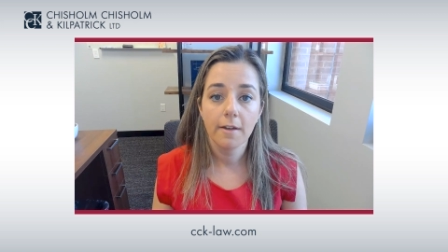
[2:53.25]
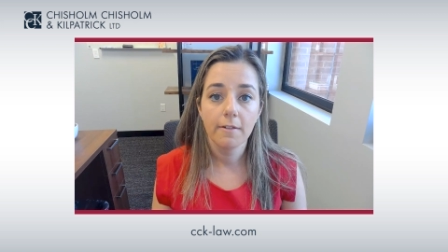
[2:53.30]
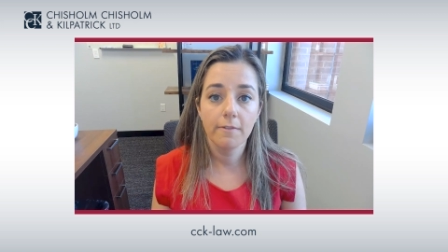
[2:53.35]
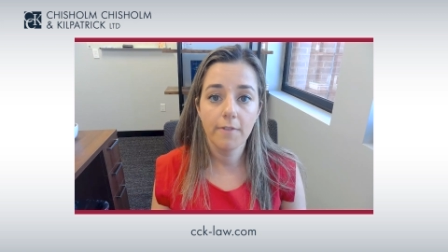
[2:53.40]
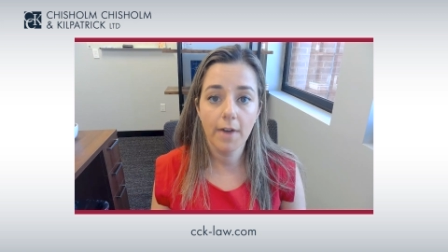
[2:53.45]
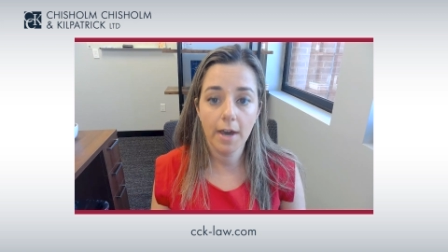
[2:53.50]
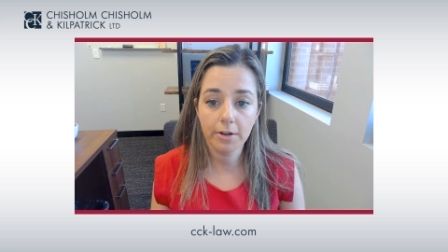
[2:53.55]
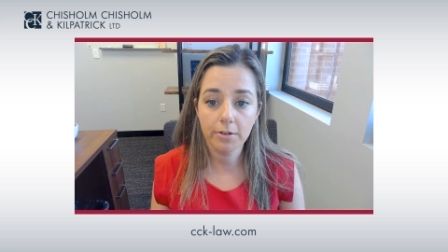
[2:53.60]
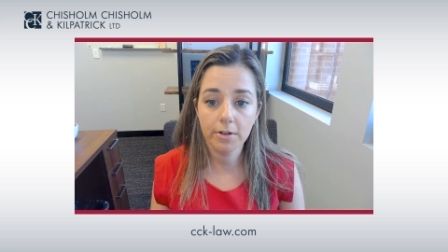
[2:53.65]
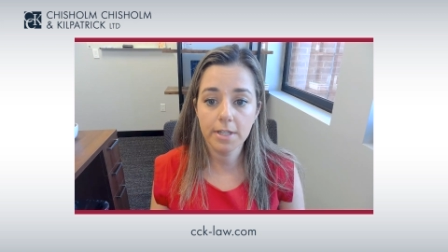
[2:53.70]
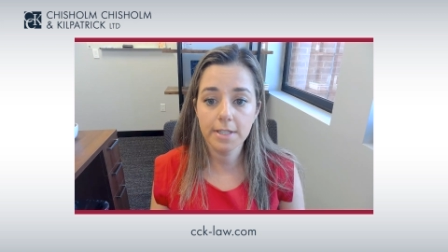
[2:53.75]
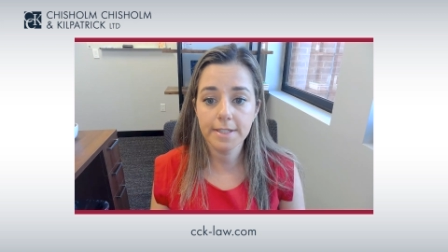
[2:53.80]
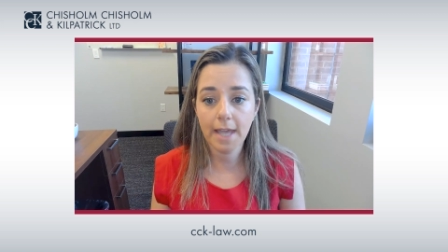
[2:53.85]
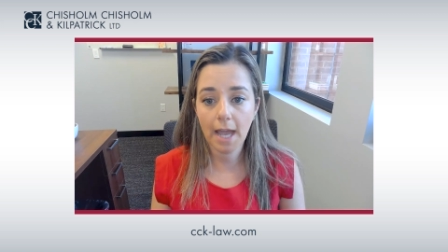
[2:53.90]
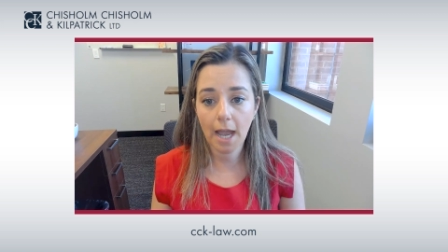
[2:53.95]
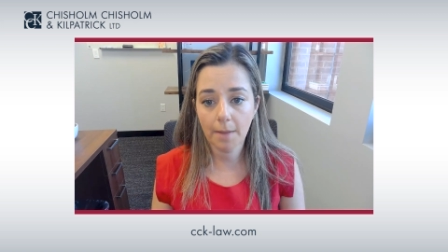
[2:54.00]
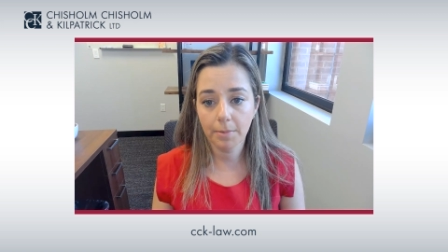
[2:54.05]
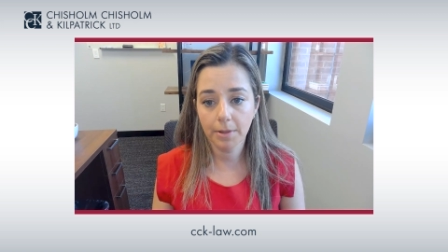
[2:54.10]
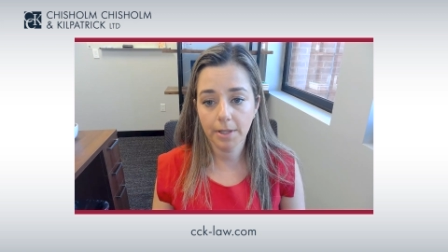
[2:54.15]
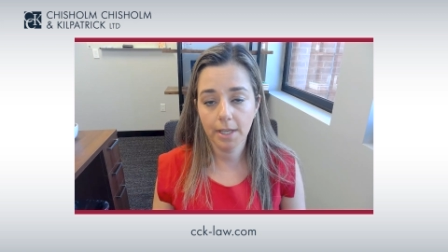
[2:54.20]
Veterans
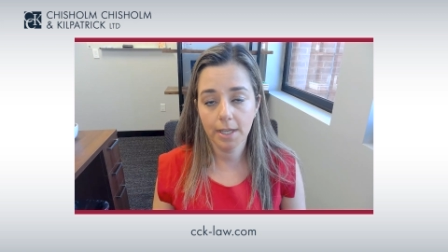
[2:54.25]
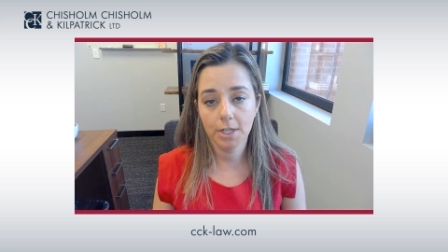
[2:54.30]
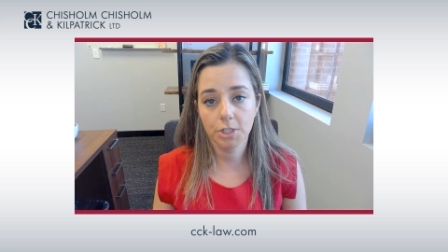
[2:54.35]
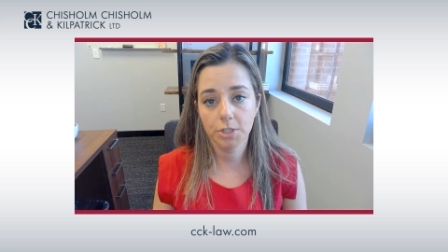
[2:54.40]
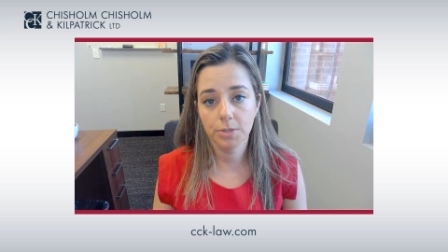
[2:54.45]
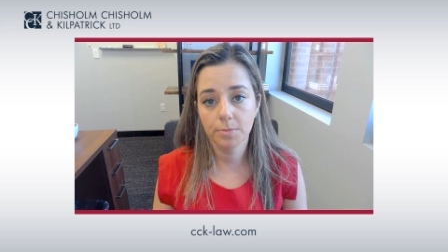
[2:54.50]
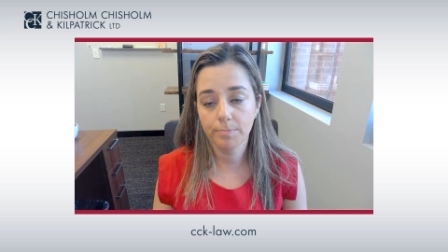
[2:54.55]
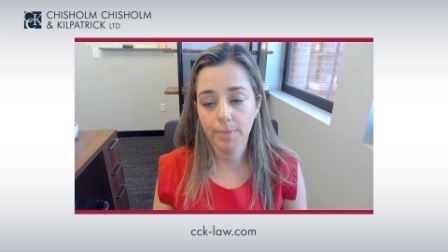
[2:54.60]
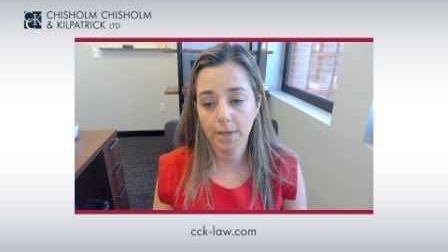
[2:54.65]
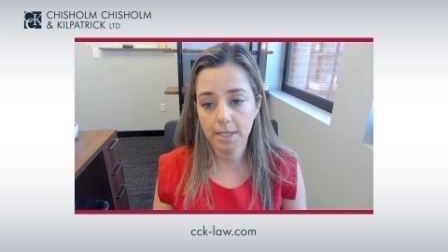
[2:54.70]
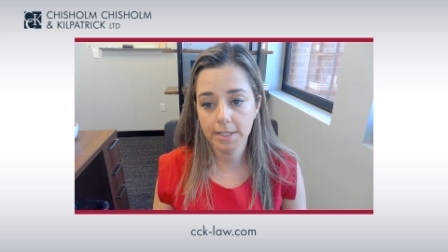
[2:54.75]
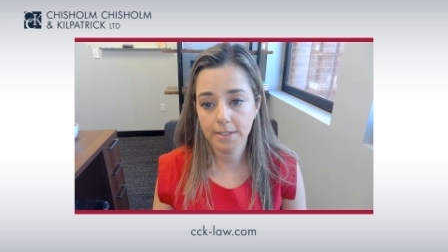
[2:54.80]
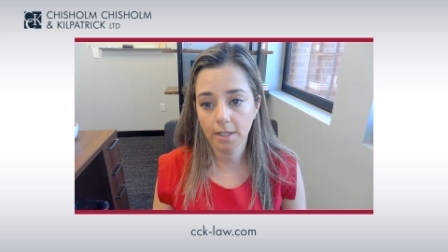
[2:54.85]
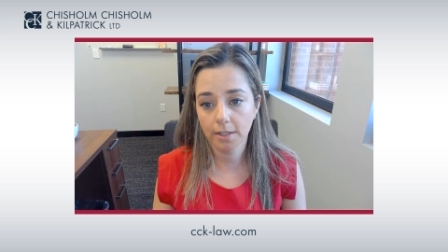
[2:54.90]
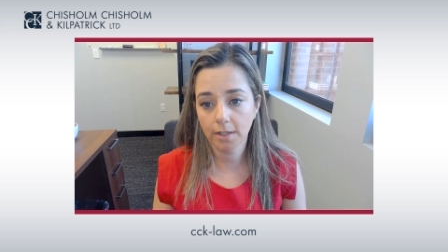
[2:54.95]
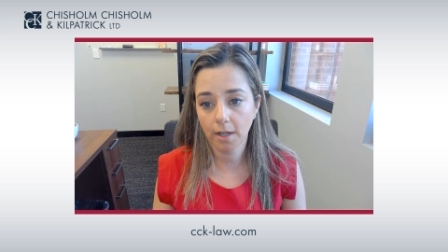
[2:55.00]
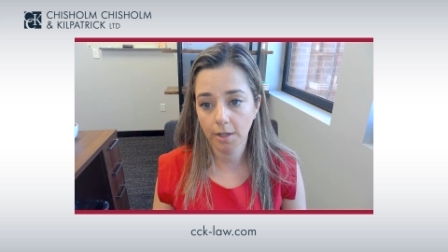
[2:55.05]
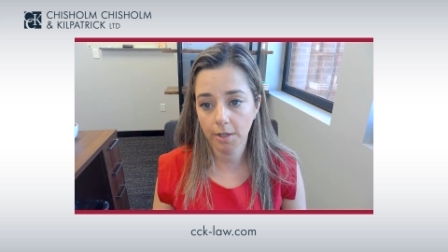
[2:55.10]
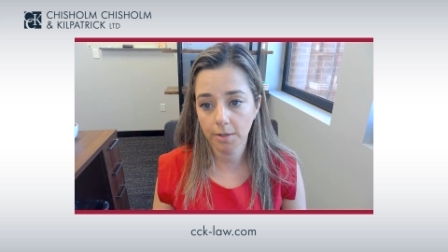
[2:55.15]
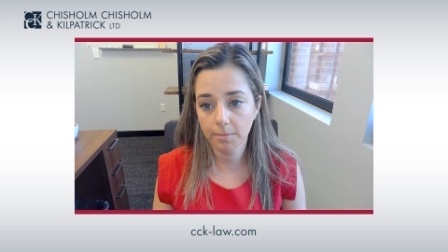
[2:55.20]
Application Based on
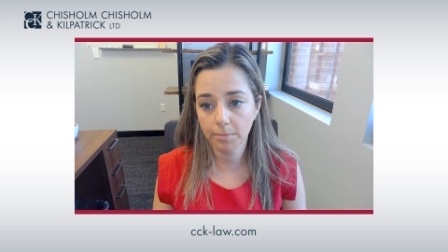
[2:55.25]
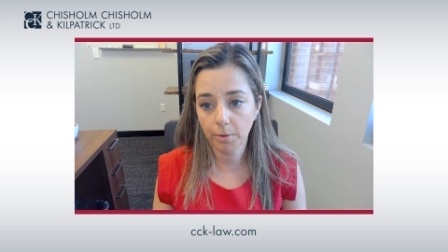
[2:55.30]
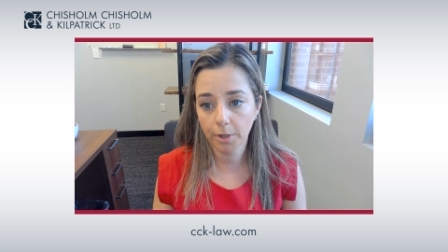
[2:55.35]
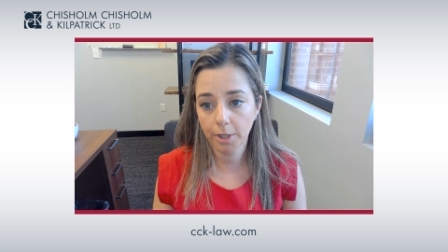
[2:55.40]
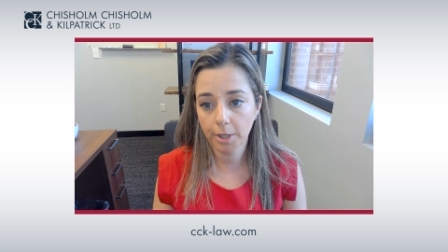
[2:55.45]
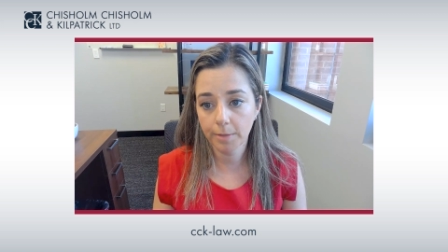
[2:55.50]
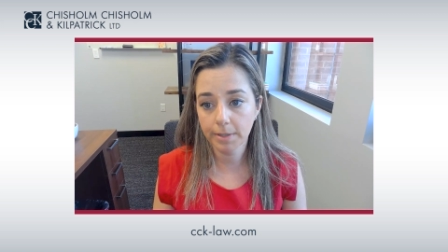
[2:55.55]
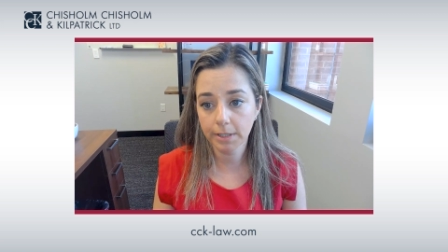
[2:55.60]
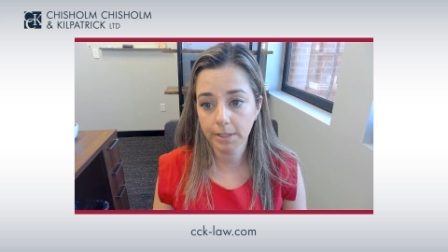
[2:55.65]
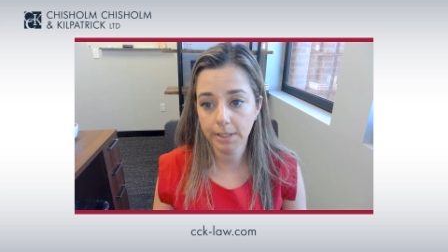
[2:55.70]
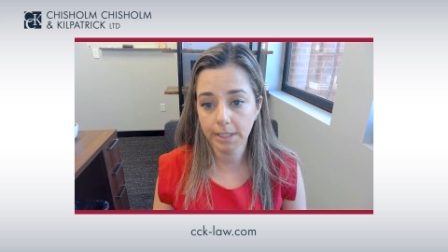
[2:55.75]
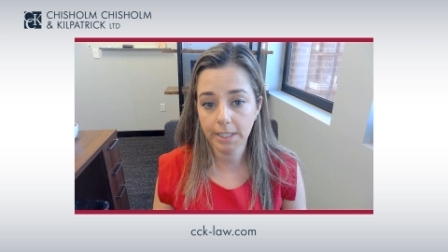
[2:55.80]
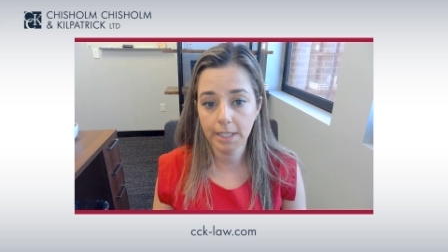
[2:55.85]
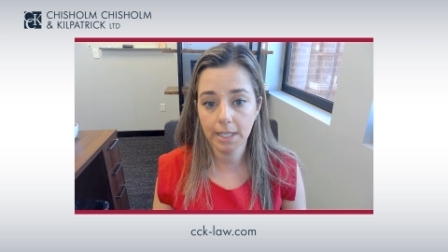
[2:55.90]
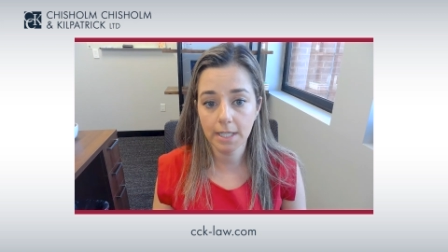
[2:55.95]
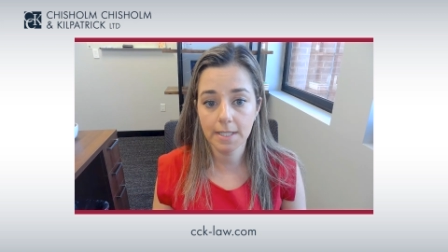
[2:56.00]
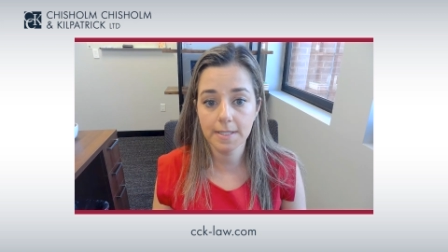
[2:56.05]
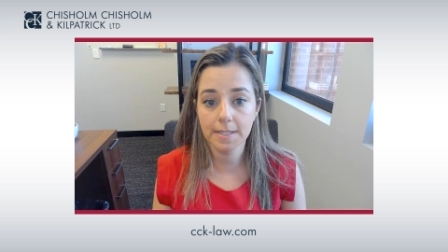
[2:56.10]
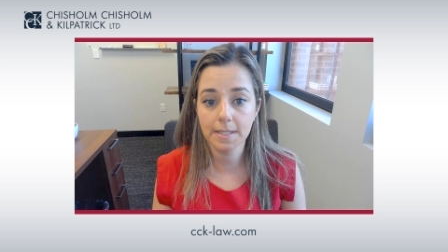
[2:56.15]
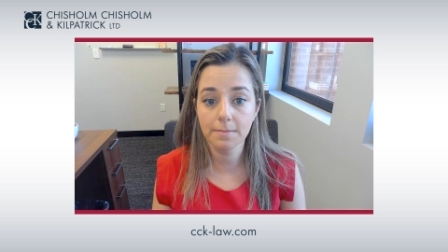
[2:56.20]
Unemployability,
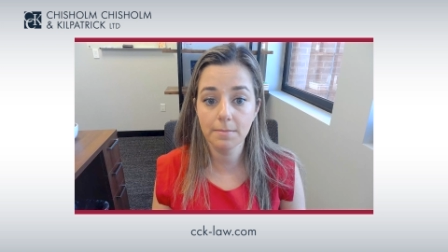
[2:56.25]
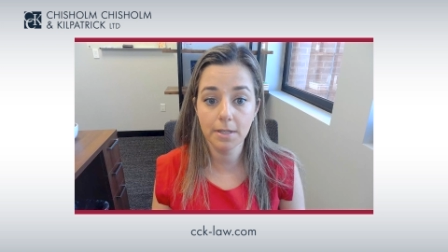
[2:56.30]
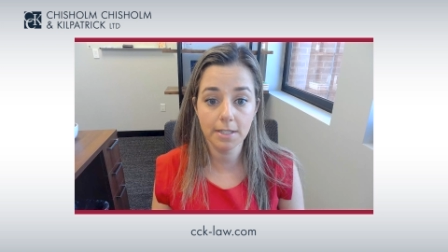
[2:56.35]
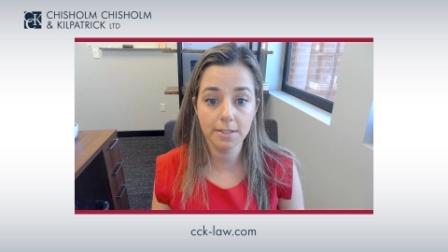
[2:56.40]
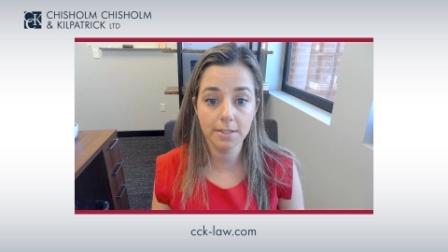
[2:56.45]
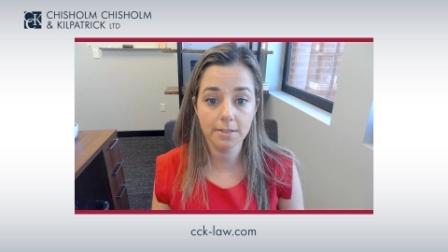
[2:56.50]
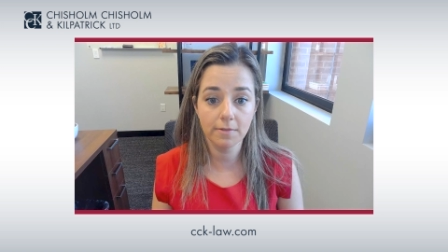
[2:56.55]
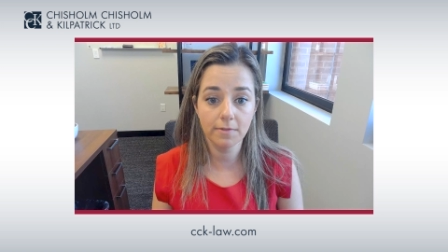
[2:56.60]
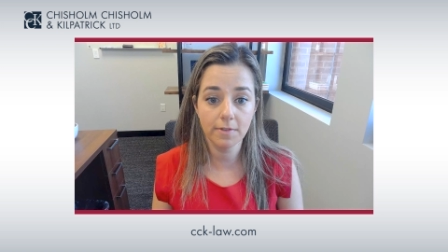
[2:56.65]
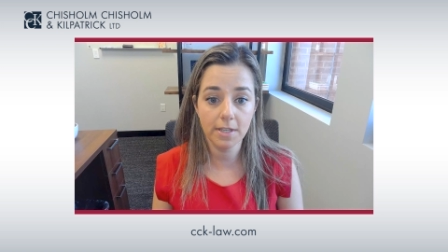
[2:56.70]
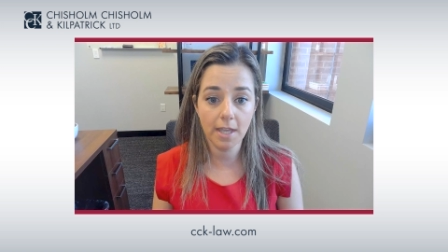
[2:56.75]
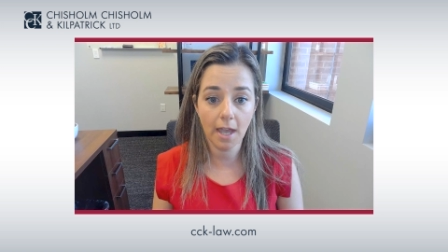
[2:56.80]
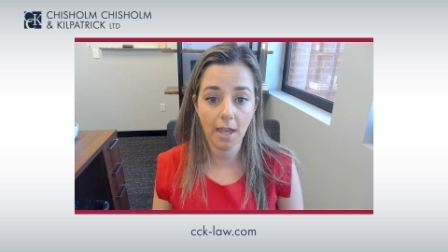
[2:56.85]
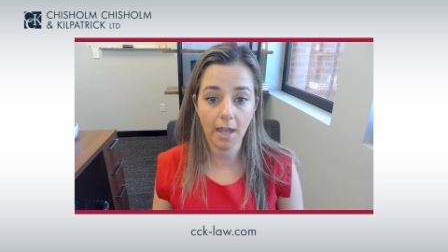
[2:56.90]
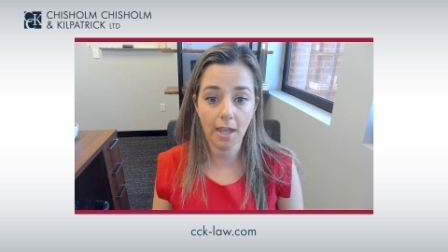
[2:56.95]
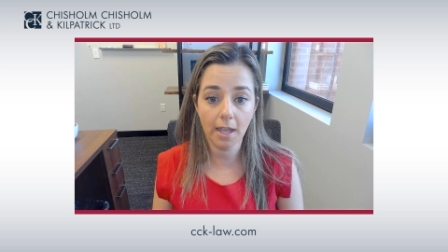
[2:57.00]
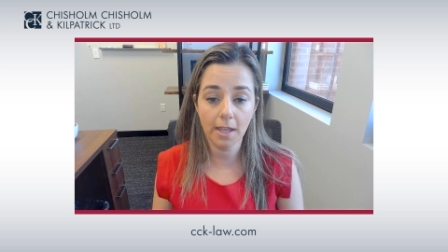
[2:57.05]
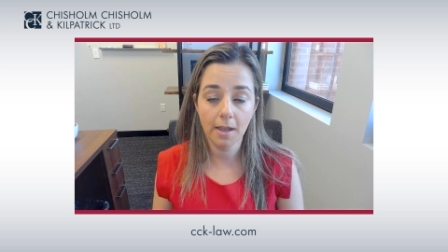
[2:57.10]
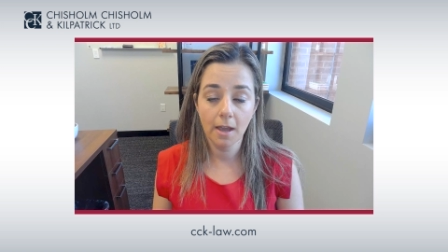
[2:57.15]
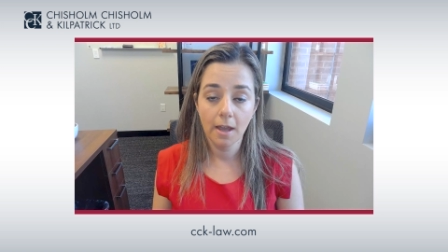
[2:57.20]
and submit it to
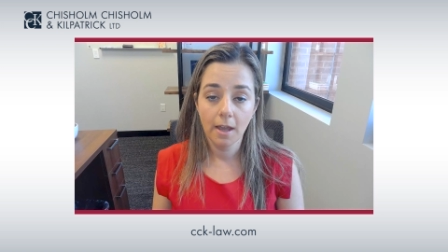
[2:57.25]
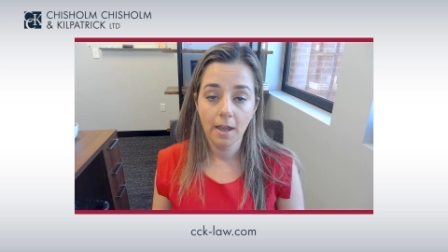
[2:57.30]
VA.